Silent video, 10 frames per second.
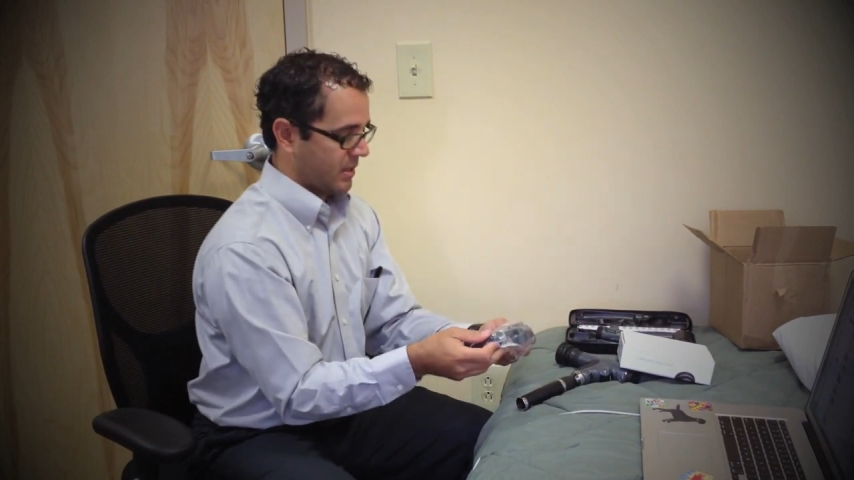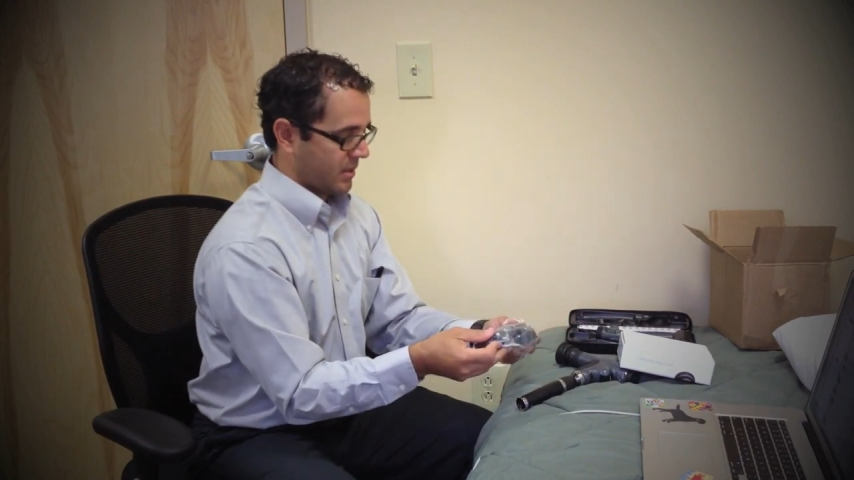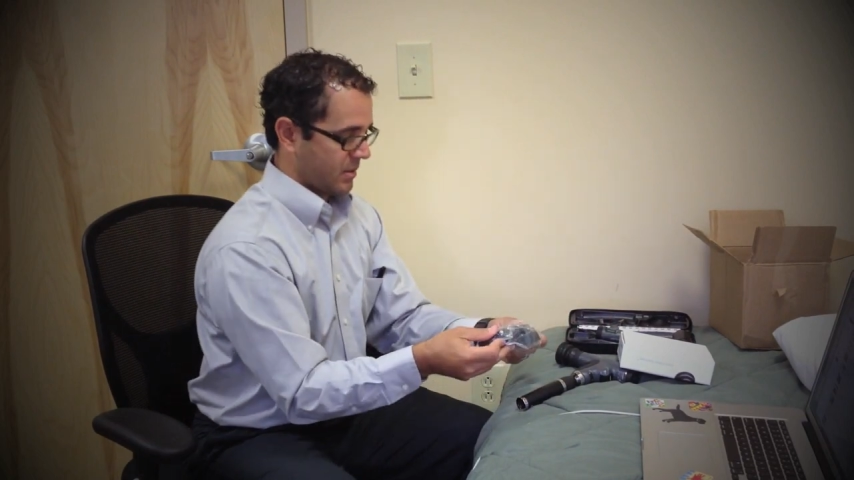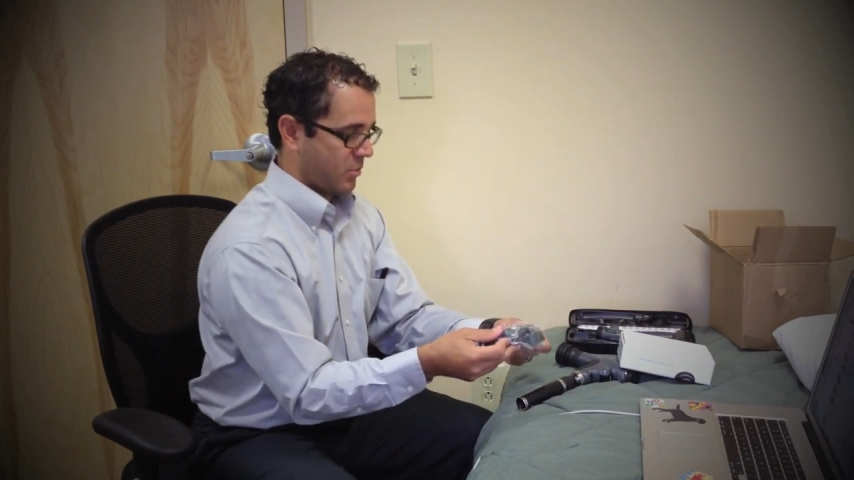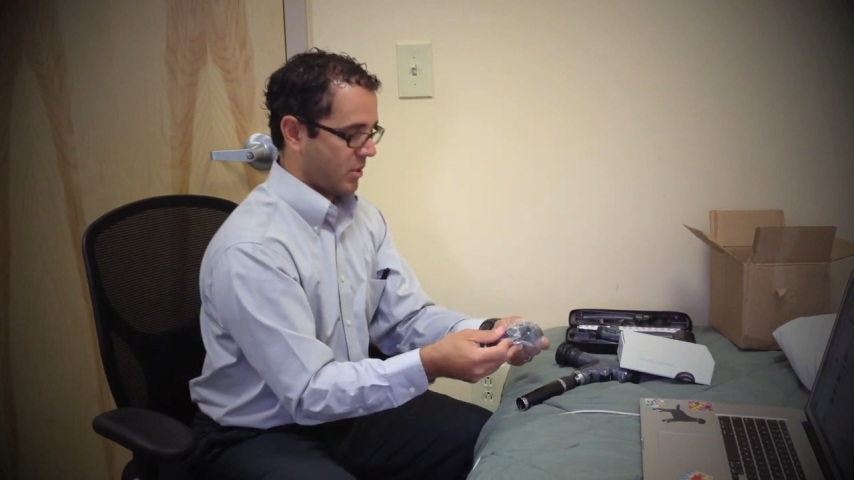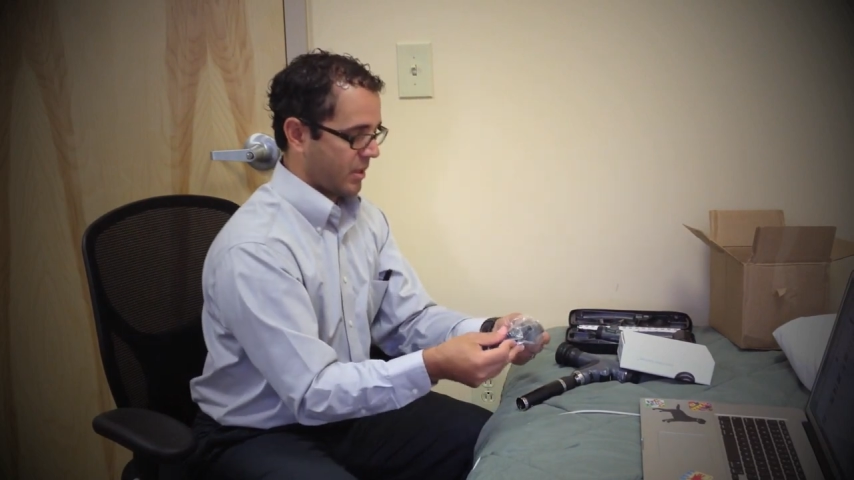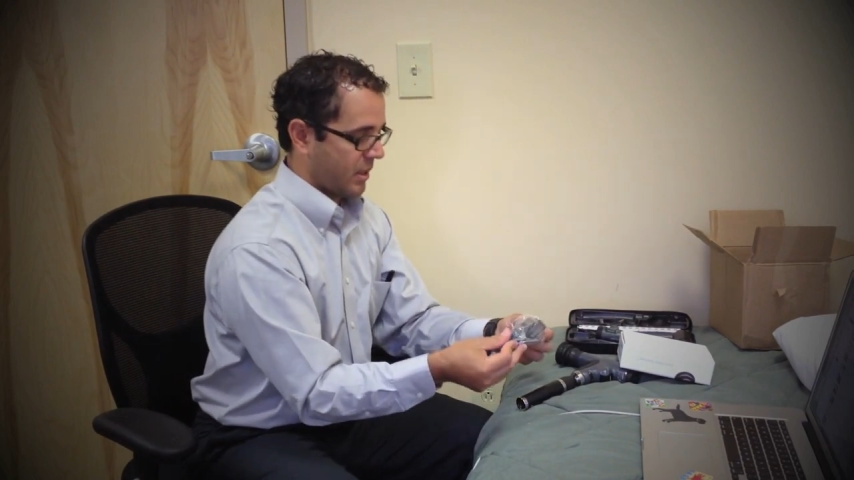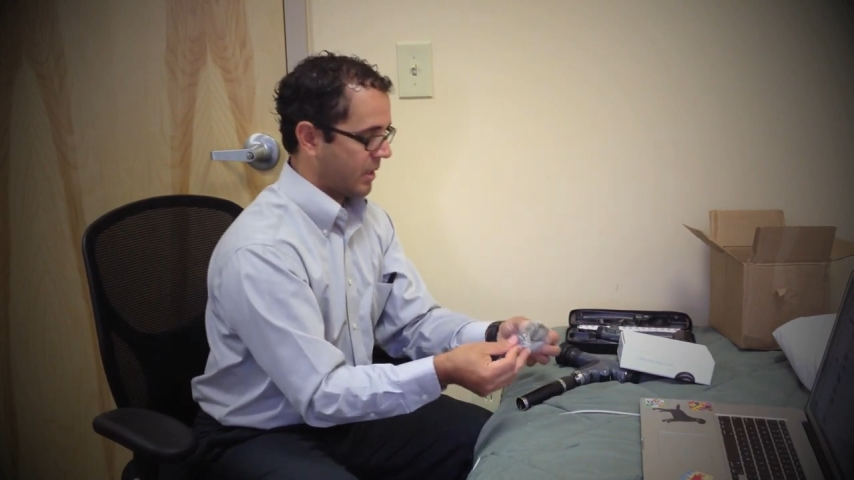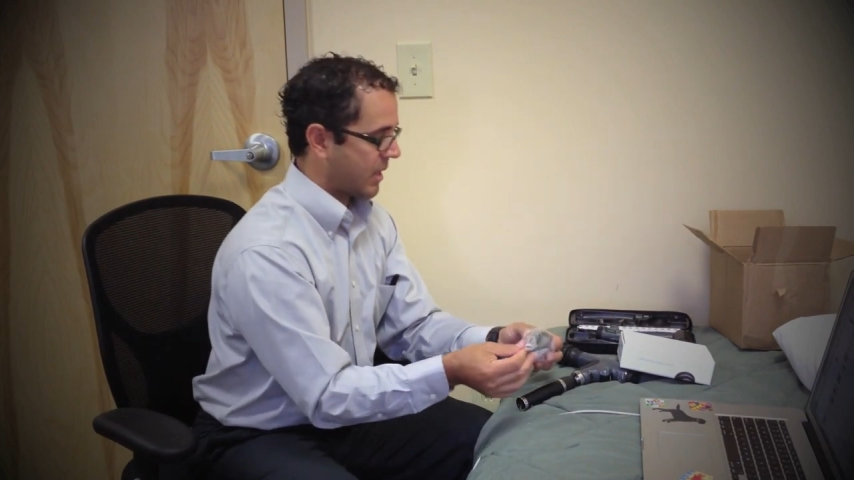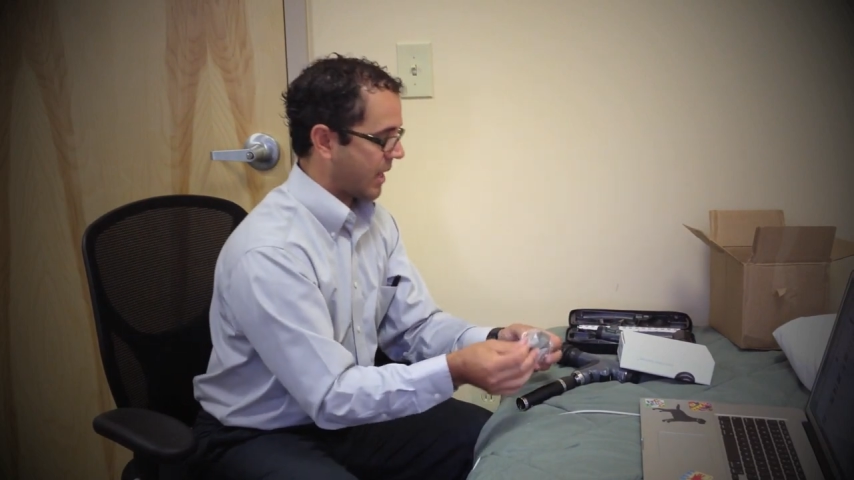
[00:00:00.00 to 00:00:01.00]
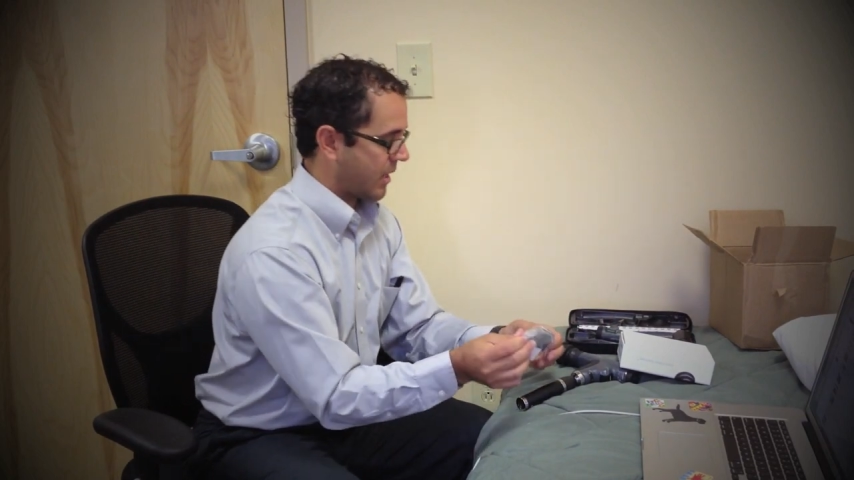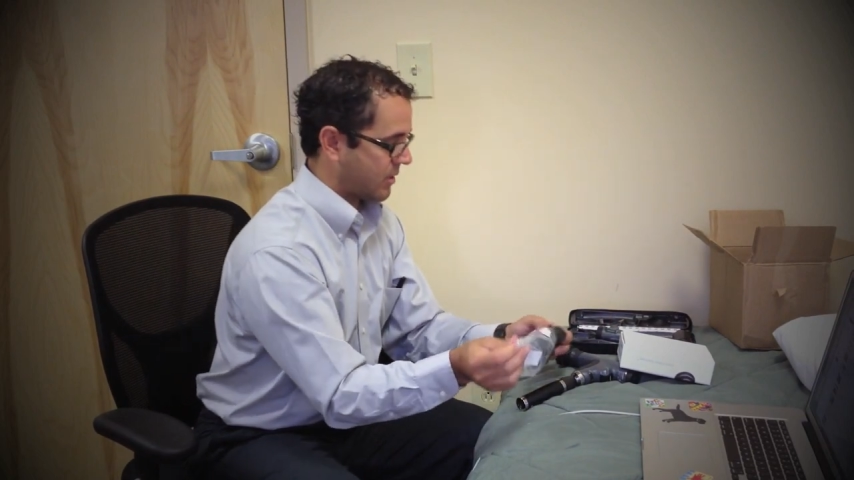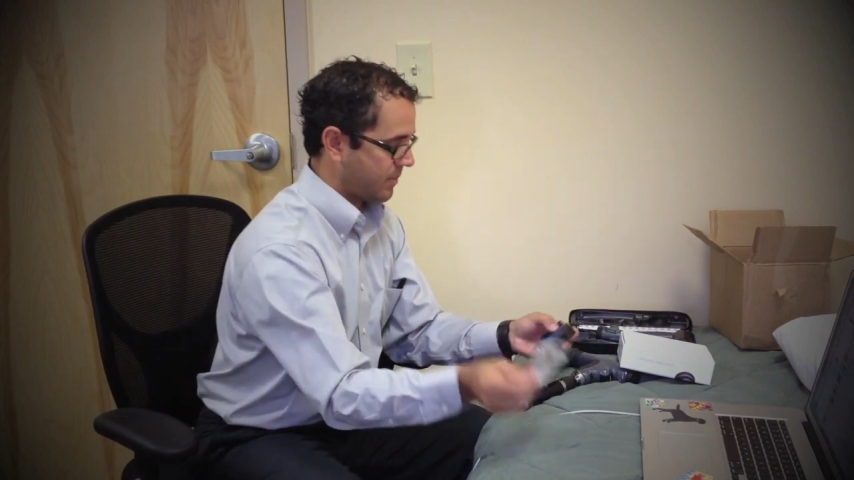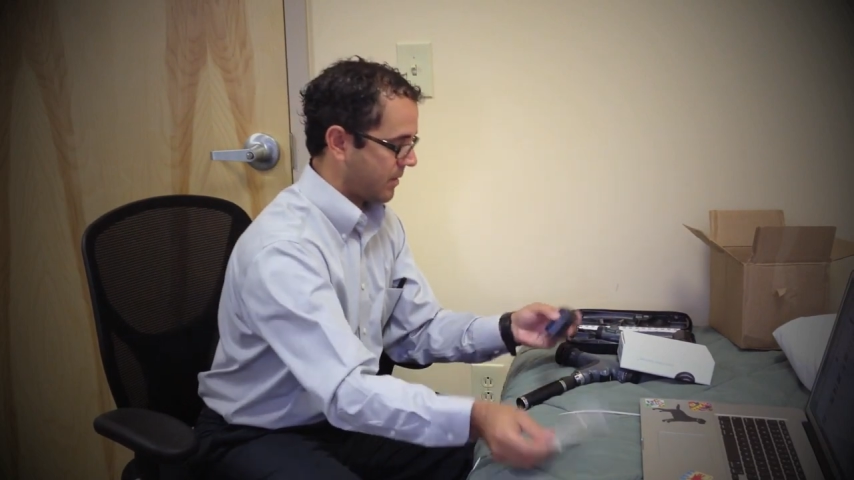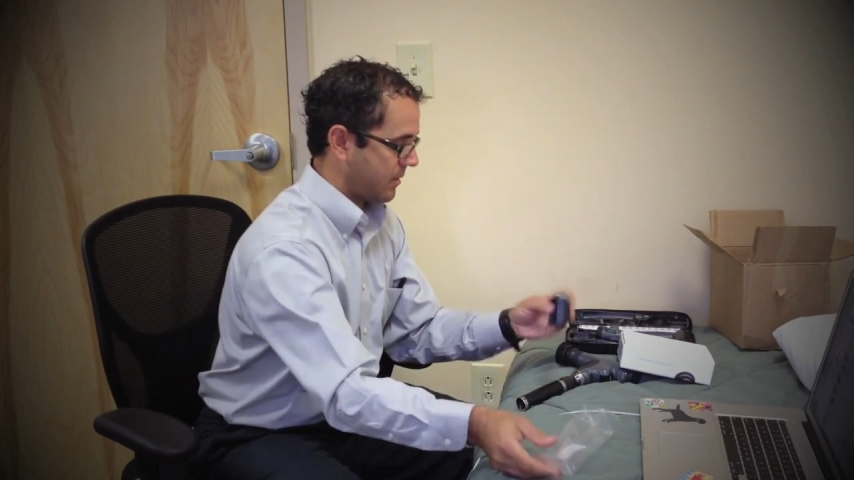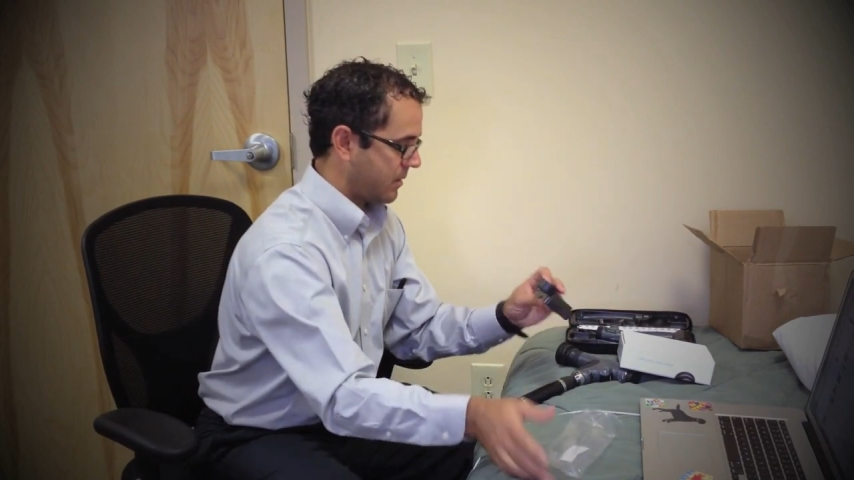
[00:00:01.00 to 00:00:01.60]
that's probably the attachment,